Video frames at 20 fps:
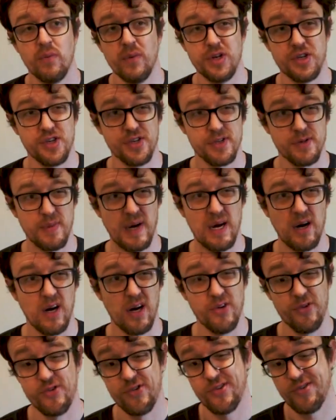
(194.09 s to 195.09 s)
which is about
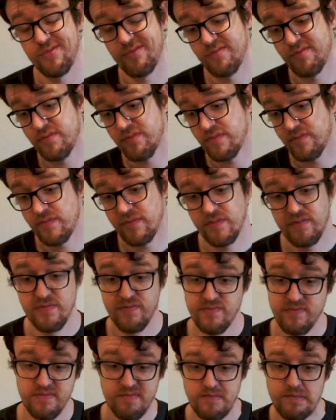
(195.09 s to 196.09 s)

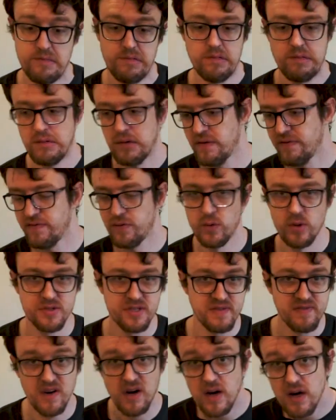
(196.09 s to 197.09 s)

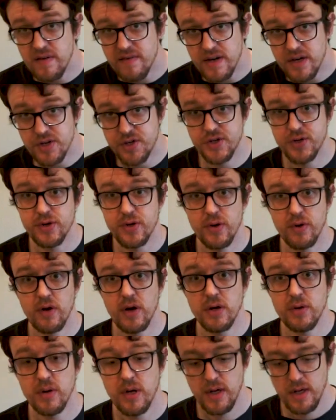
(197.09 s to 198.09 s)
145-ish
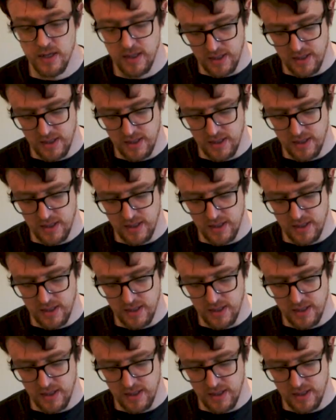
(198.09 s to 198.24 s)
euro.